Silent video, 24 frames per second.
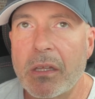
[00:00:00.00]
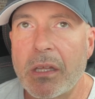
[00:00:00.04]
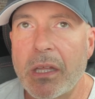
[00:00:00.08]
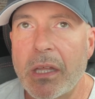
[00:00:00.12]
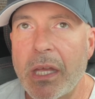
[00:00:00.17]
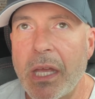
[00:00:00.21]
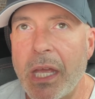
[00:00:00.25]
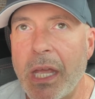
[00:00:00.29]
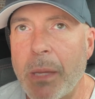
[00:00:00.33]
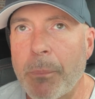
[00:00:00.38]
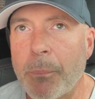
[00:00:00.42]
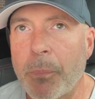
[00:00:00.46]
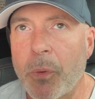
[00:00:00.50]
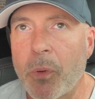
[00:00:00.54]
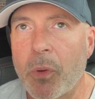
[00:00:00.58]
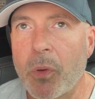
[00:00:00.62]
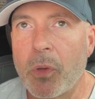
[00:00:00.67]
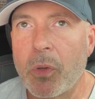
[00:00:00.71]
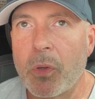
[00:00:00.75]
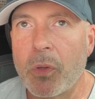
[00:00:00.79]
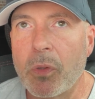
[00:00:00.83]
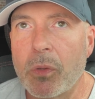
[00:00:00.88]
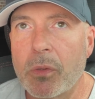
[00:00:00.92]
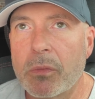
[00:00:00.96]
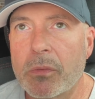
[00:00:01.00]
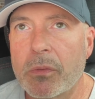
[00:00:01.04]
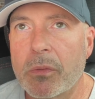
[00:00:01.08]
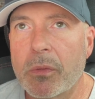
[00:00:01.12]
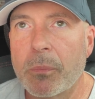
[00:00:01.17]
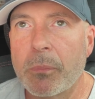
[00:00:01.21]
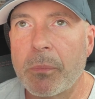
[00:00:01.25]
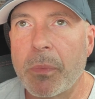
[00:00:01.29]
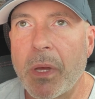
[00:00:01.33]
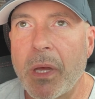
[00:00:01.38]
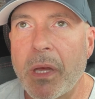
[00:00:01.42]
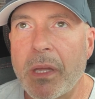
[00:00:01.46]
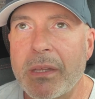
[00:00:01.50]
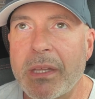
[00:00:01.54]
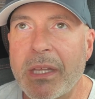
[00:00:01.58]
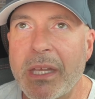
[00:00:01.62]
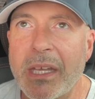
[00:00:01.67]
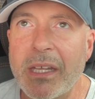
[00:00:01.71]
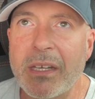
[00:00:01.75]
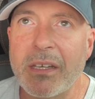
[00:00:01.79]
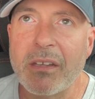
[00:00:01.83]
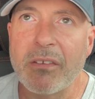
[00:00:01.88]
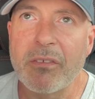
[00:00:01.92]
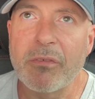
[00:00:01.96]
April, the
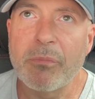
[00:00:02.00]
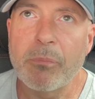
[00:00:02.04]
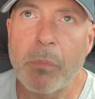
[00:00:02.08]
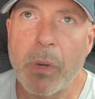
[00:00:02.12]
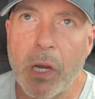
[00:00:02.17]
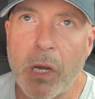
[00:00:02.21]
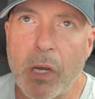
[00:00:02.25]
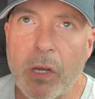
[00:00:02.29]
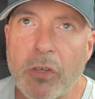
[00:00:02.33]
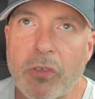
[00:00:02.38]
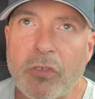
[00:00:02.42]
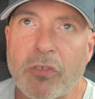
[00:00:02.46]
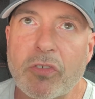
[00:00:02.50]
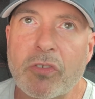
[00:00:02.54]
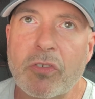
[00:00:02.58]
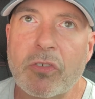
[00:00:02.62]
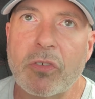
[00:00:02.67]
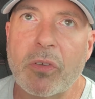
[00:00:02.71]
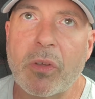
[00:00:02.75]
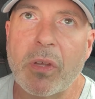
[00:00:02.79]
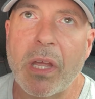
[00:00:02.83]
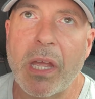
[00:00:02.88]
end of March,